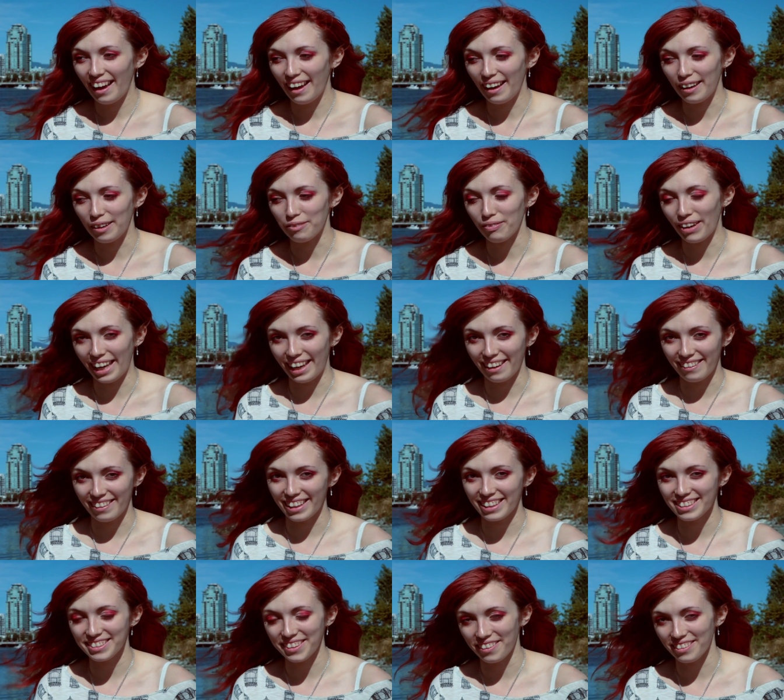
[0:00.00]
Uh, my
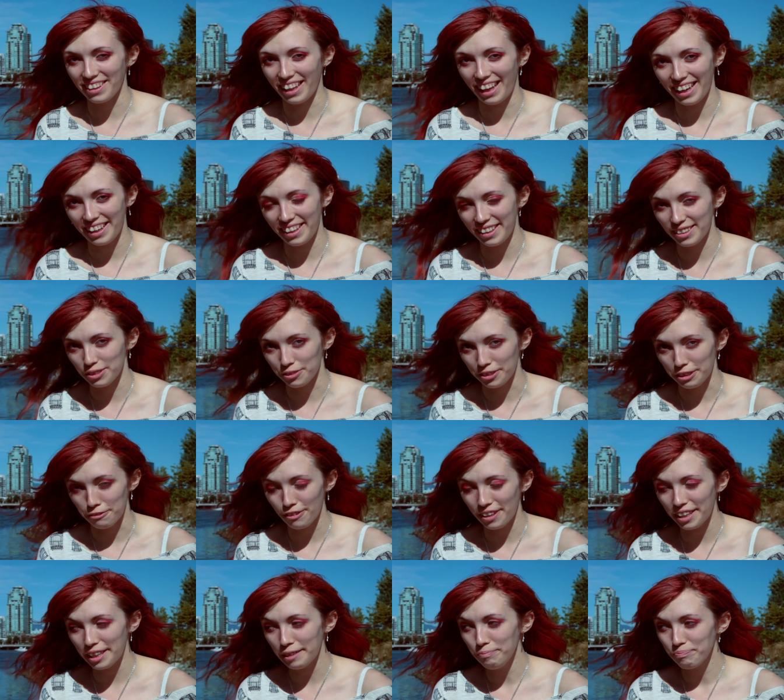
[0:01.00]
alias online is
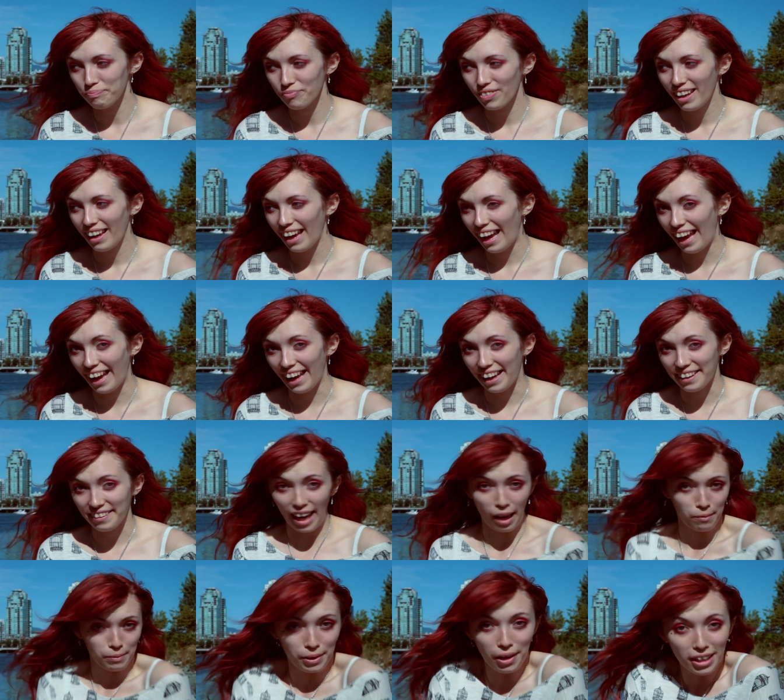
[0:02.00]
Rifa,
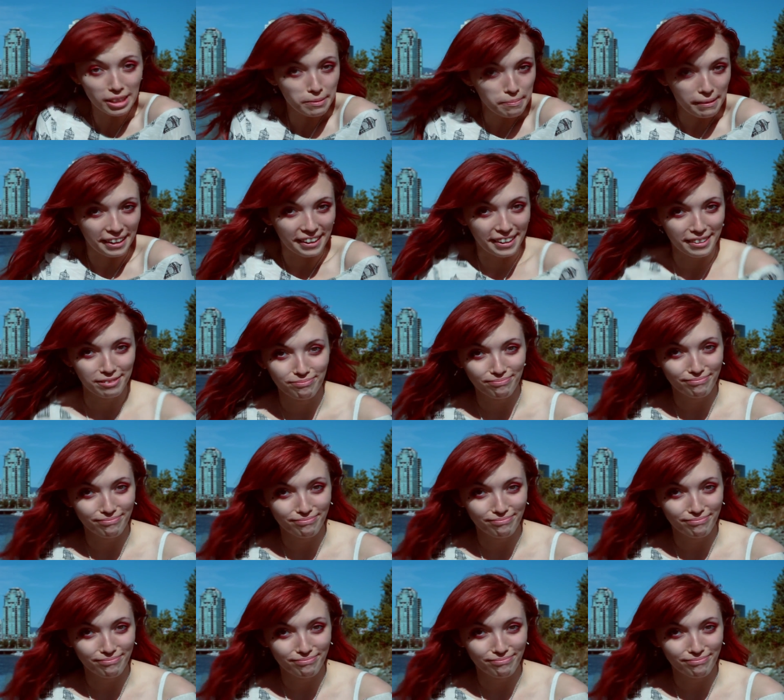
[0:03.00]
and I'm a cosplayer.